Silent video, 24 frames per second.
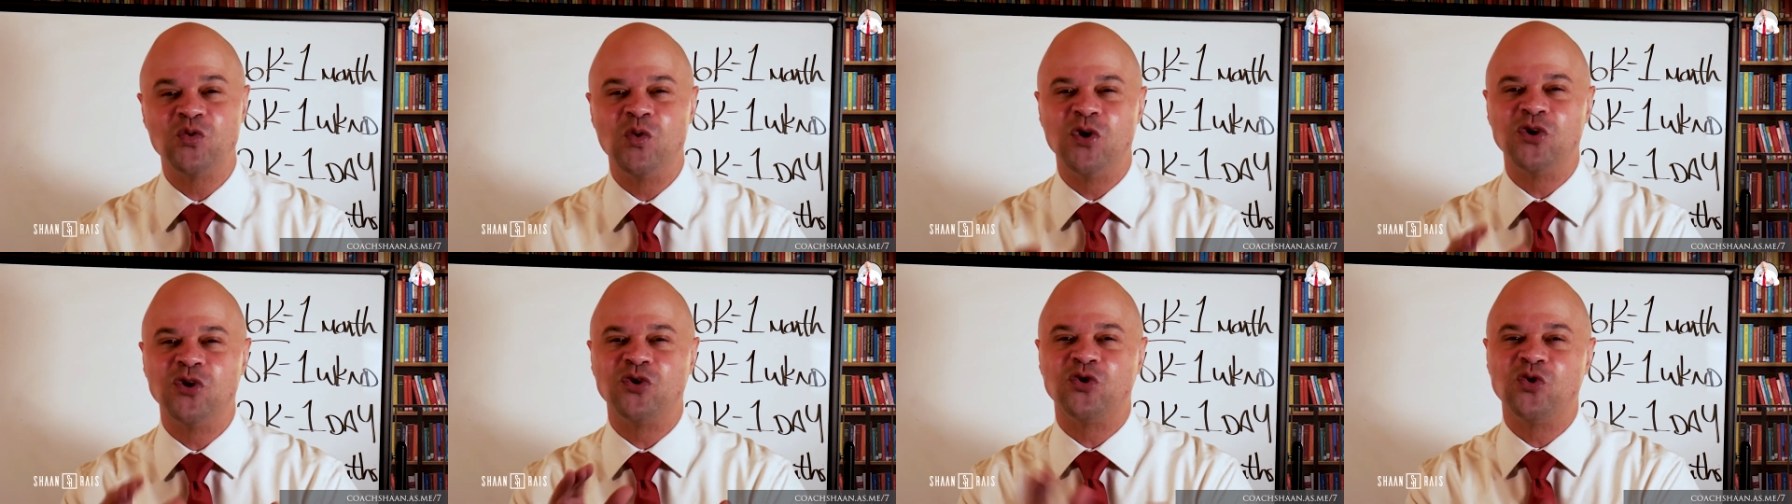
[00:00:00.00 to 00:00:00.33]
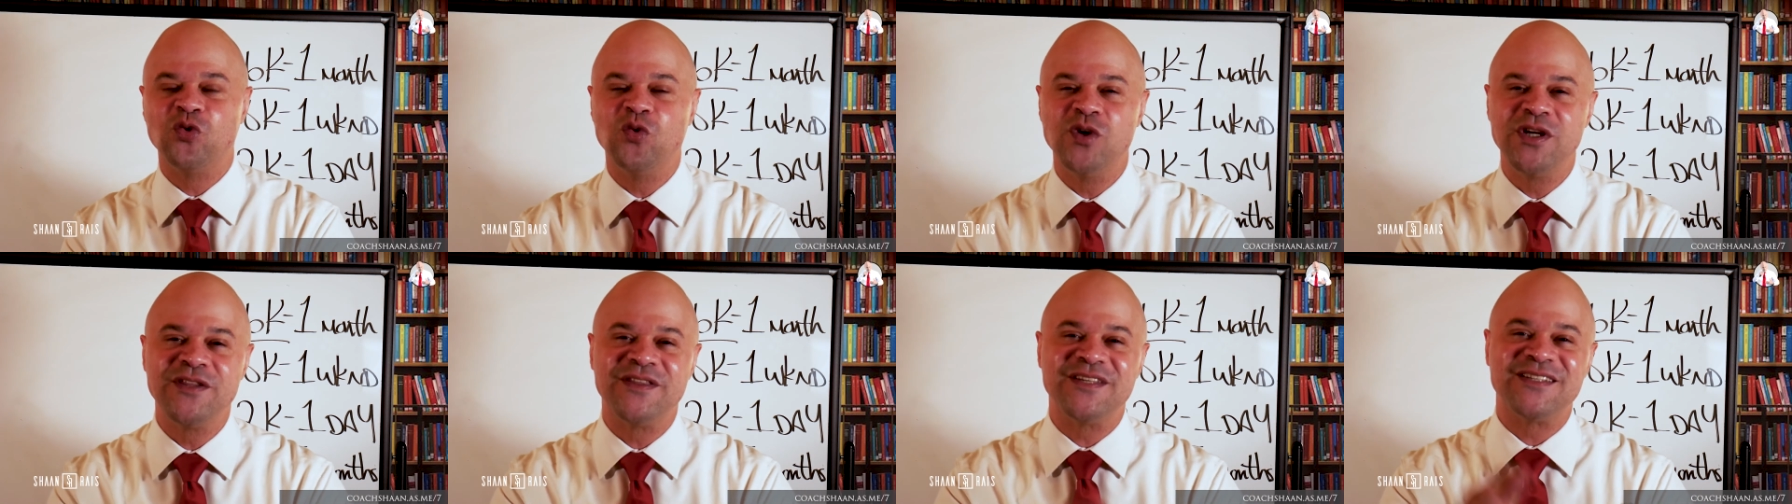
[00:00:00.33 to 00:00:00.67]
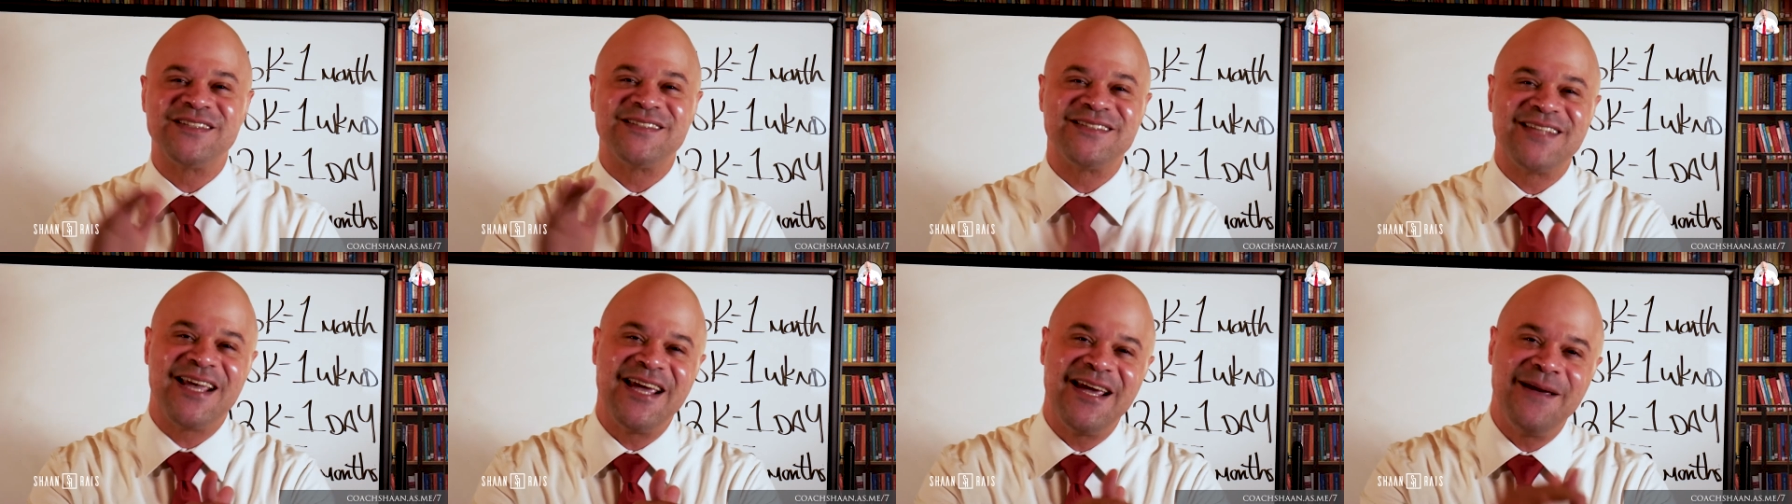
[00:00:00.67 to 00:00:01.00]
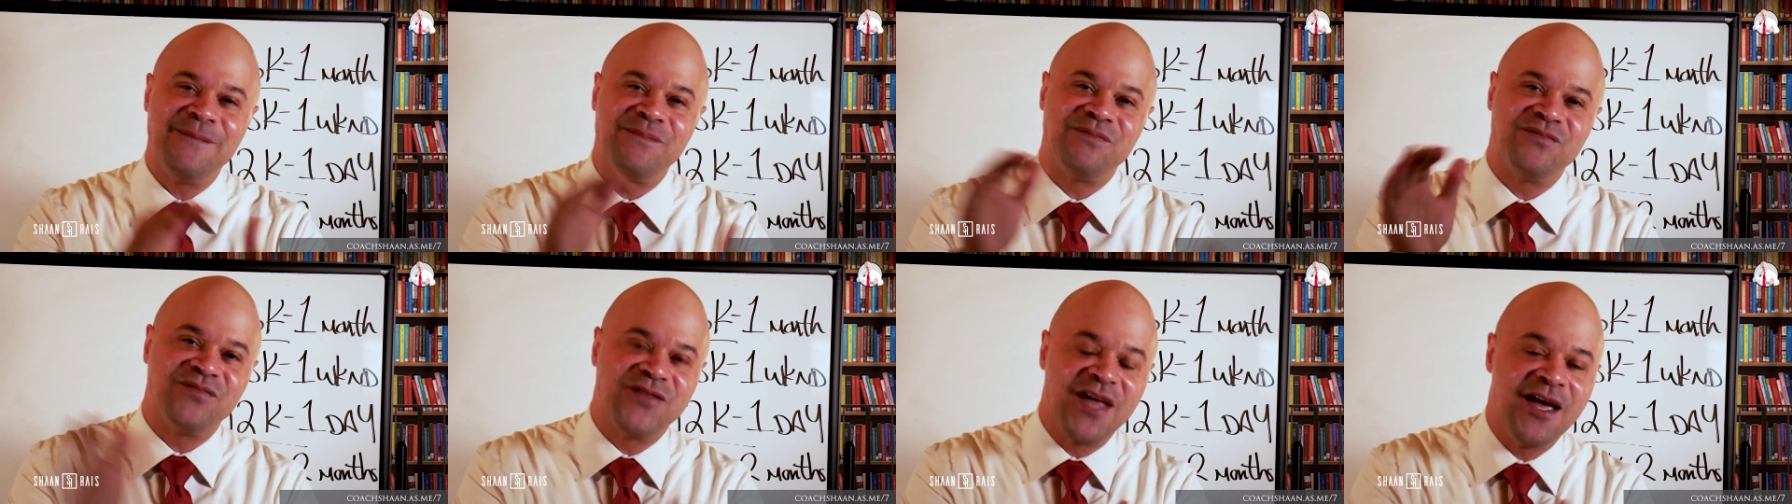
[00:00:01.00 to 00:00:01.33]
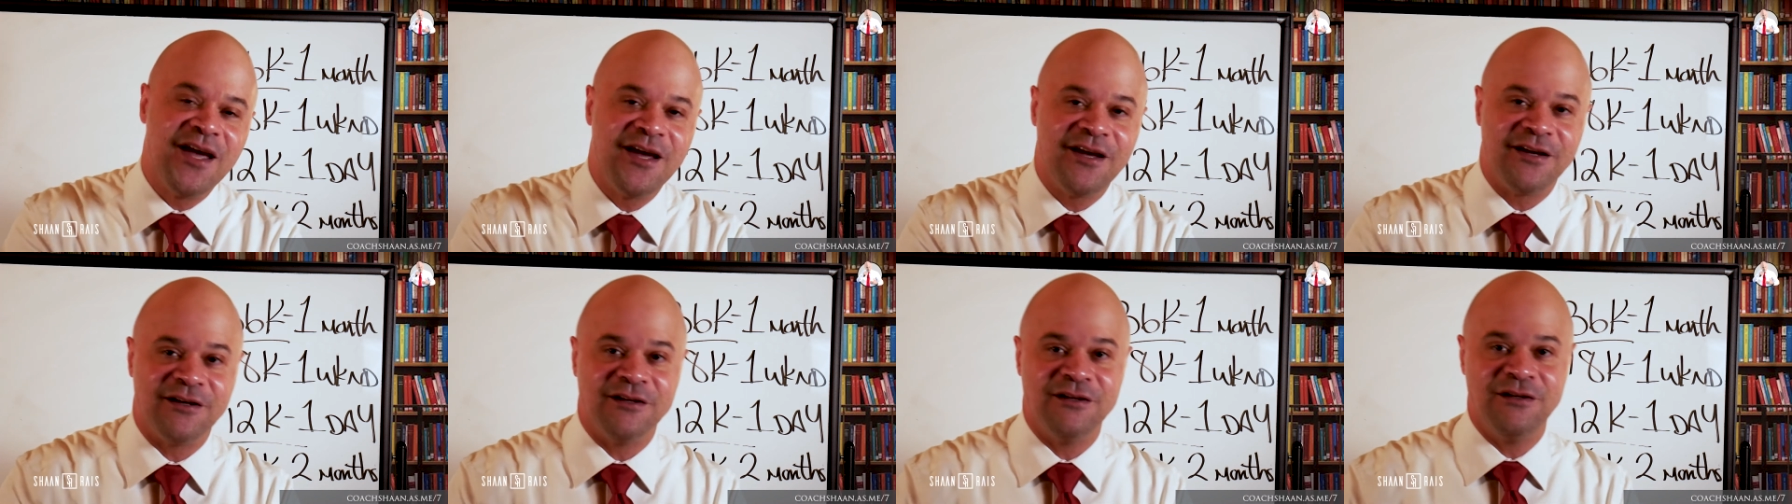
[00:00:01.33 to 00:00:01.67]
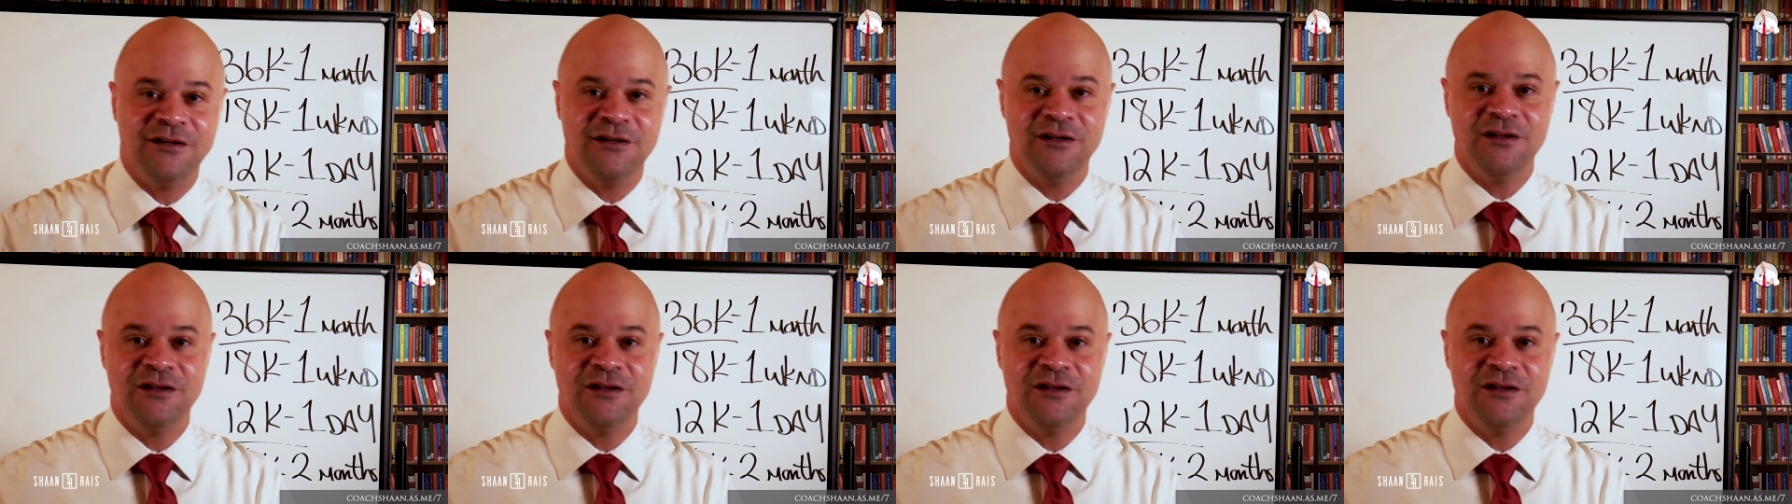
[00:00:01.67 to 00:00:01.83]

who are doing the same thing,